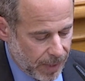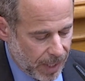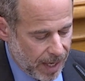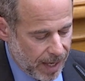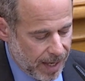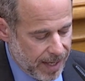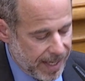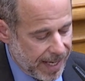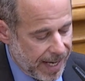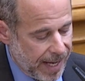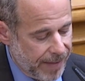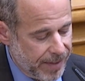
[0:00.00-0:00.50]

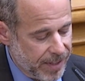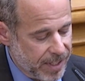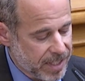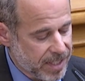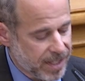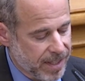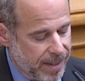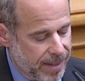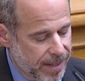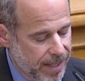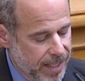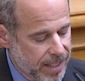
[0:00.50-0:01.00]
And again,
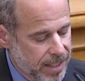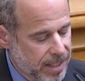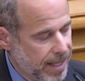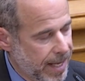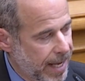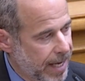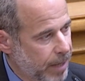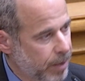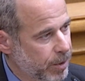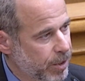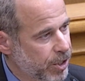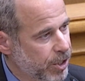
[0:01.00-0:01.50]
this
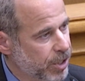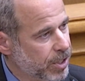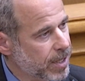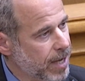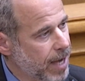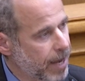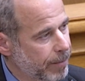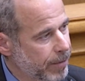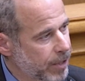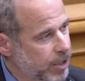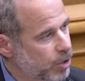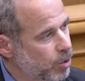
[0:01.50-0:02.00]
language is
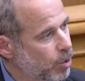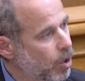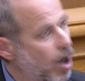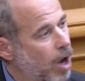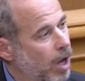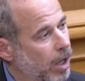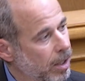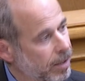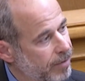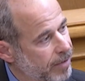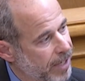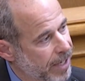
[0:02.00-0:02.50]
common to
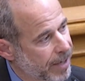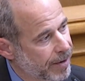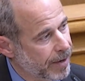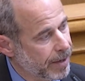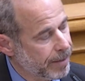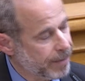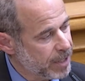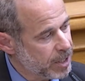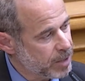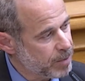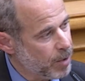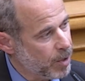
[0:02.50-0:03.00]
all of the
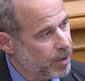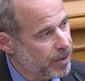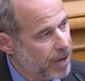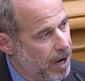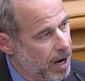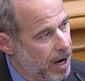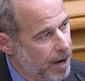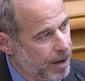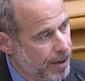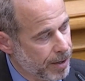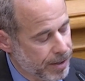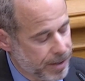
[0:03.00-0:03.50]
agreements, both
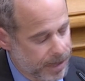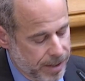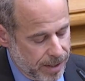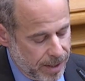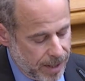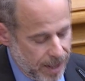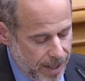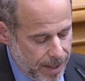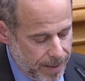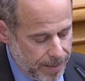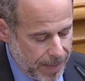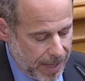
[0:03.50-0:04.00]
ours
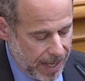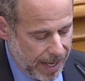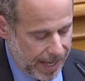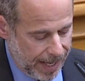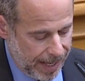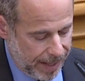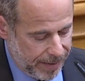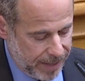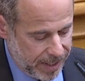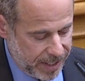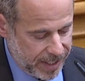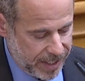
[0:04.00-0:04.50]

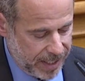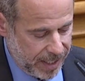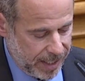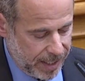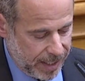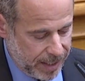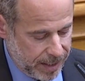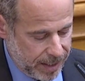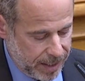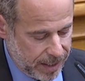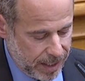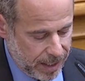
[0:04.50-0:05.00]
and the
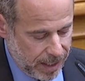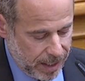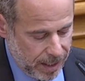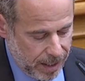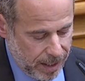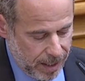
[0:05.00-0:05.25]
city's.